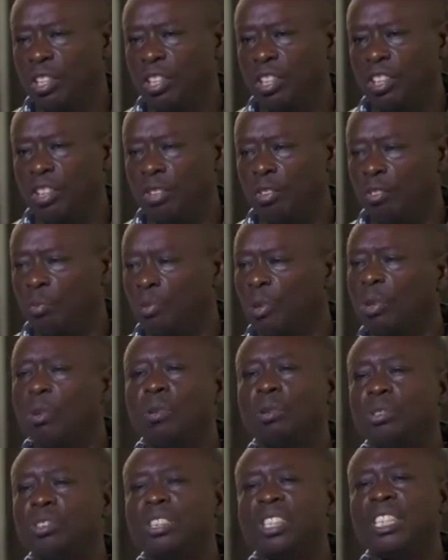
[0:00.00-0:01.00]
you know,
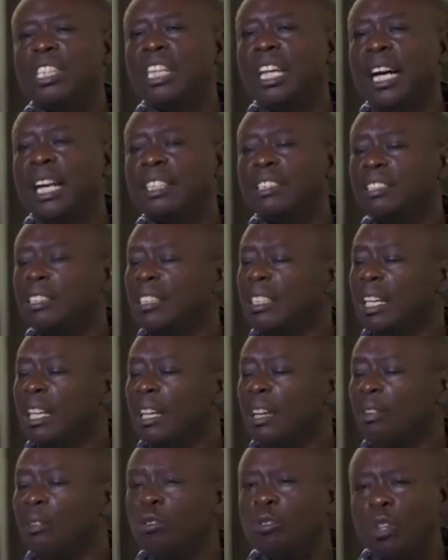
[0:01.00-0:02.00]
because he has
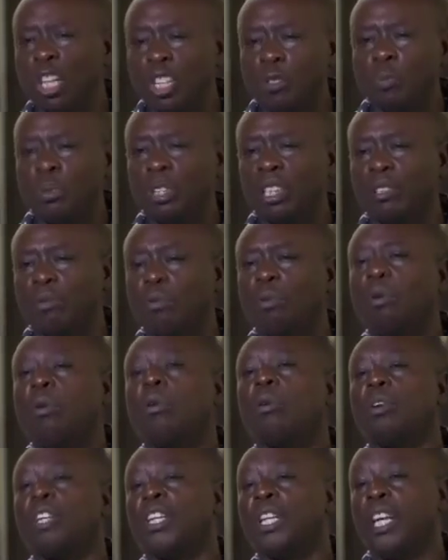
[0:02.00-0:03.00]
respect for
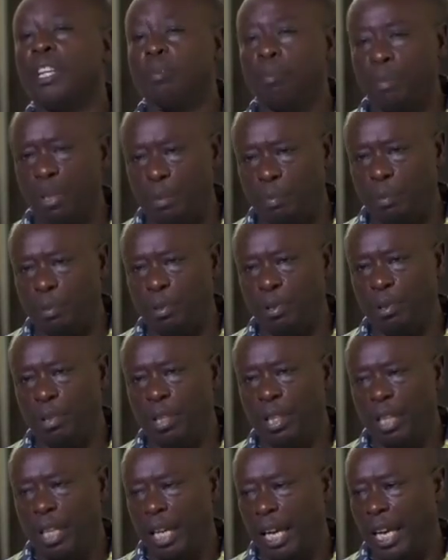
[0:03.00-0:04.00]
ordinary people
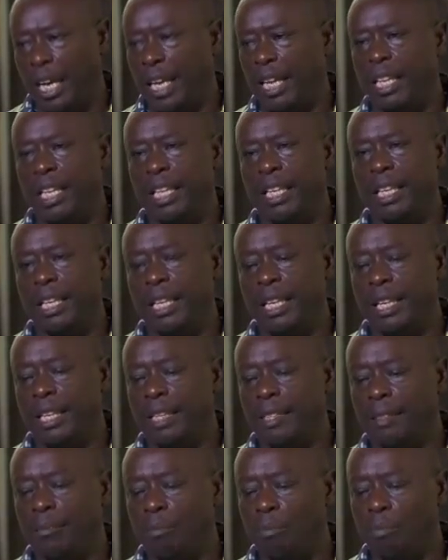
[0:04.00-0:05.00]
and he
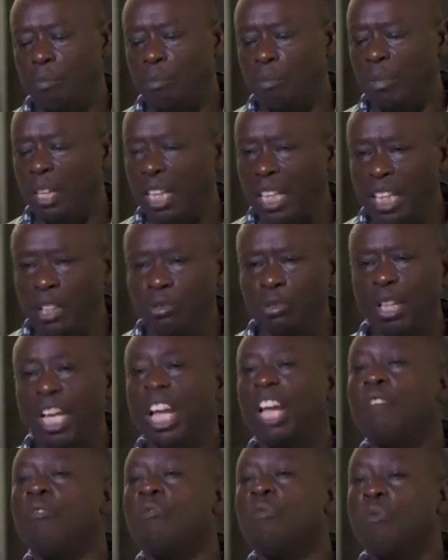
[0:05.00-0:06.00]
believes
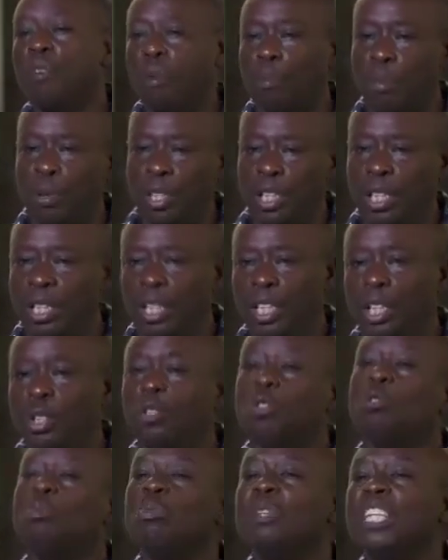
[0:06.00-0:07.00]
everybody
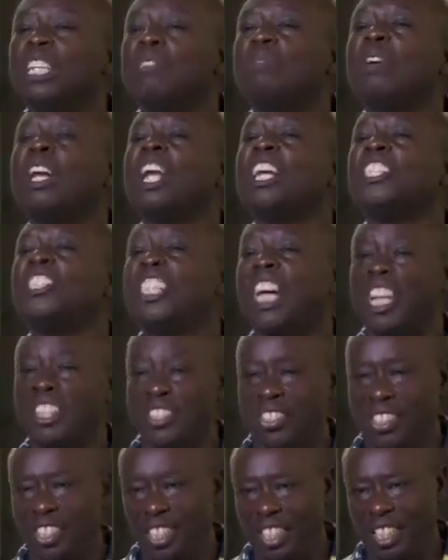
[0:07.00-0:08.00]
should be given a
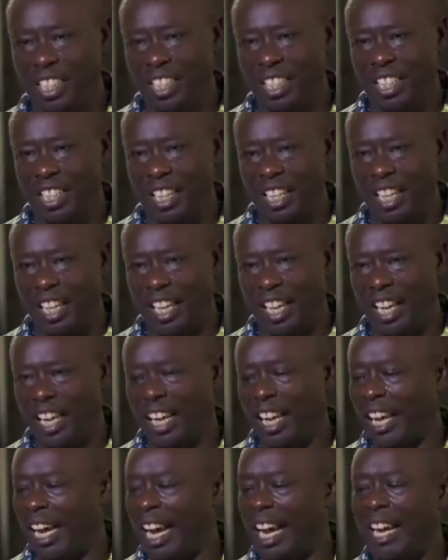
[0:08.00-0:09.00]
chance.
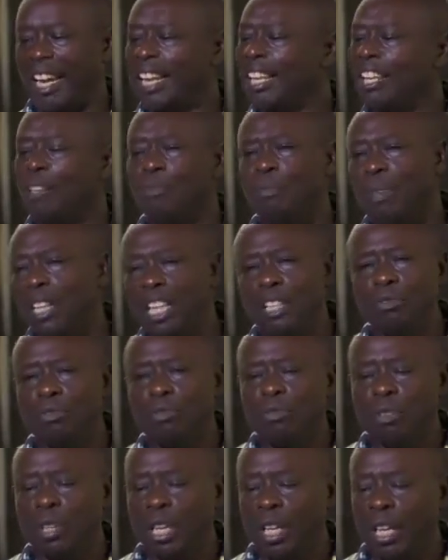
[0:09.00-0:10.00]
And he
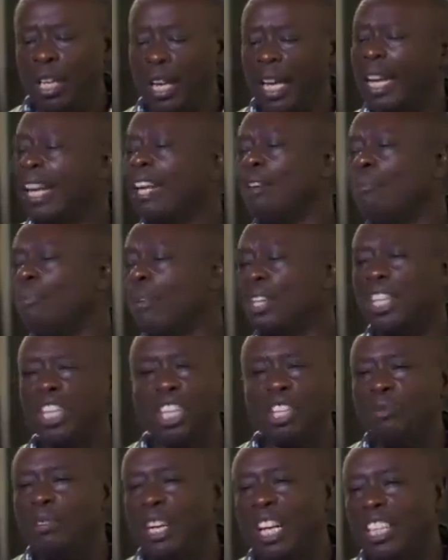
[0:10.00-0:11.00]
believes anybody
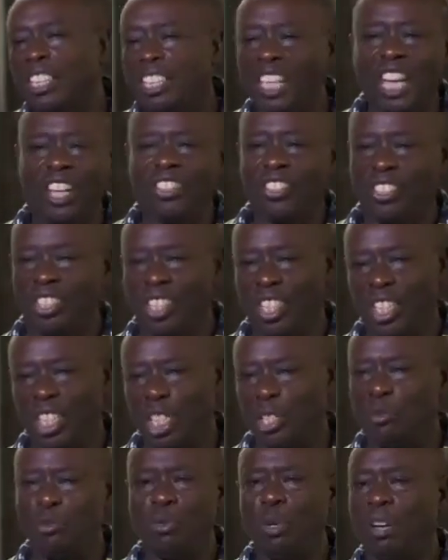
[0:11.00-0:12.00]
given a chance,
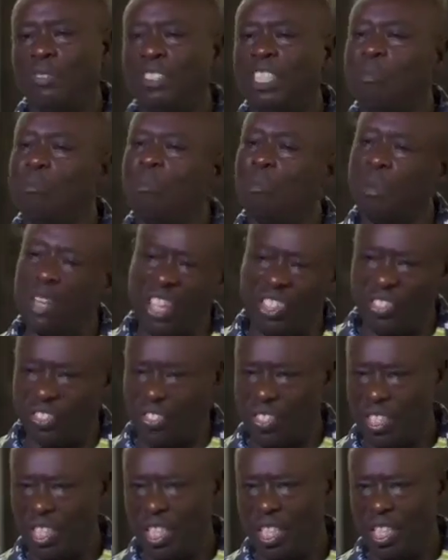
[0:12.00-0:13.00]
if you have some
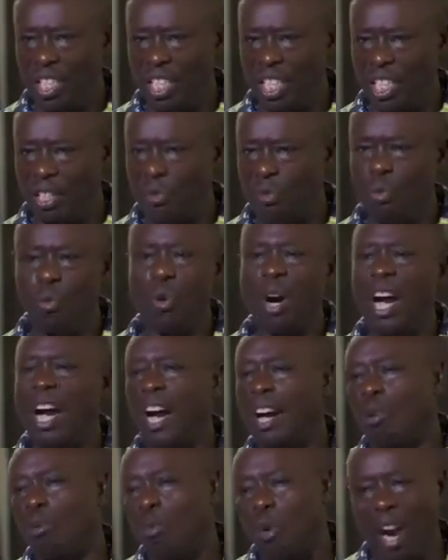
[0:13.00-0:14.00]
brains, if you are
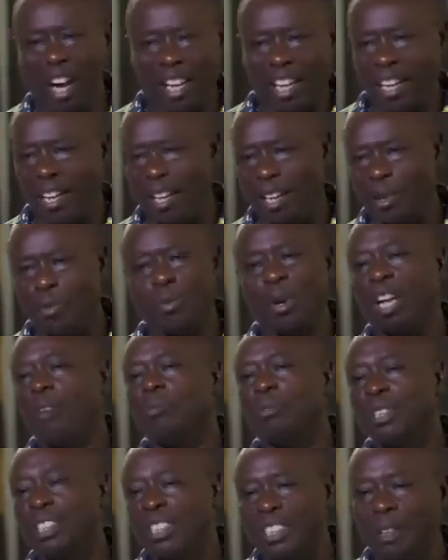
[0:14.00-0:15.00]
hardworking, you can
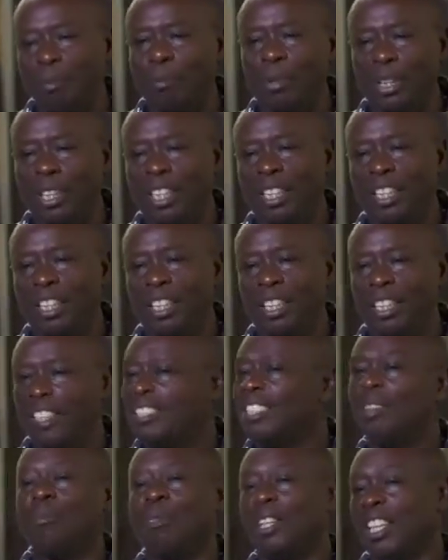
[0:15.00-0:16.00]
be somebody
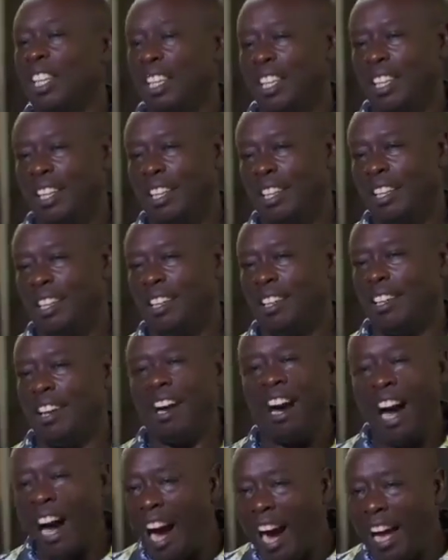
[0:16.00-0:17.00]
someday.
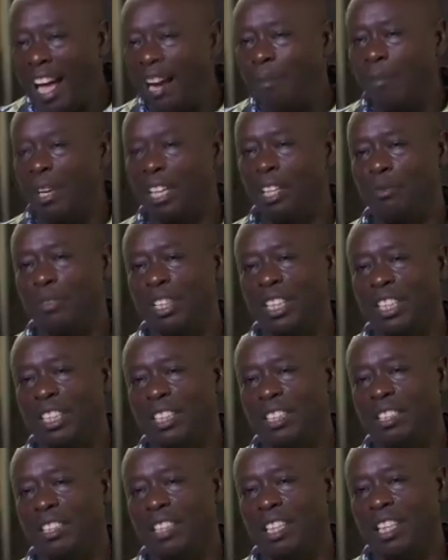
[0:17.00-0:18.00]
I am a living
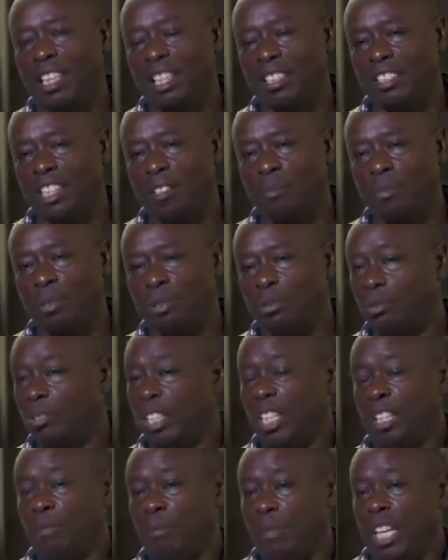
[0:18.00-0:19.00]
example.
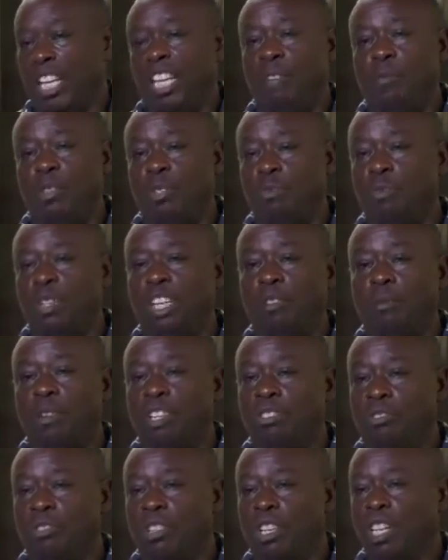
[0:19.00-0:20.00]
Today, my name is being
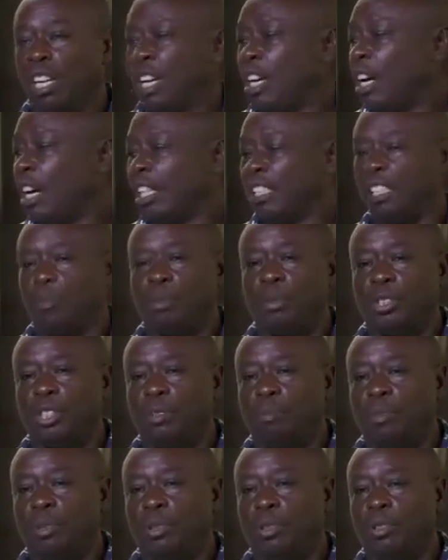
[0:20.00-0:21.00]
mentioned as a
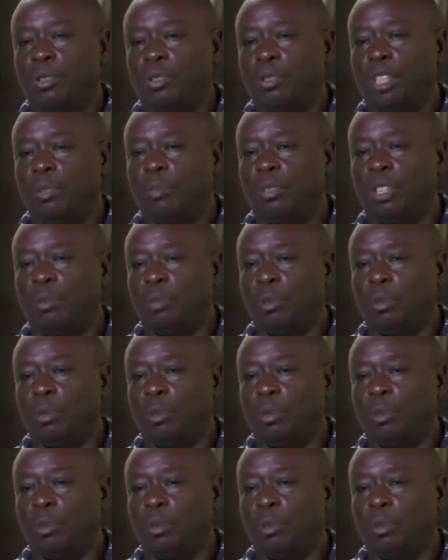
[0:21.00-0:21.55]
possible deputy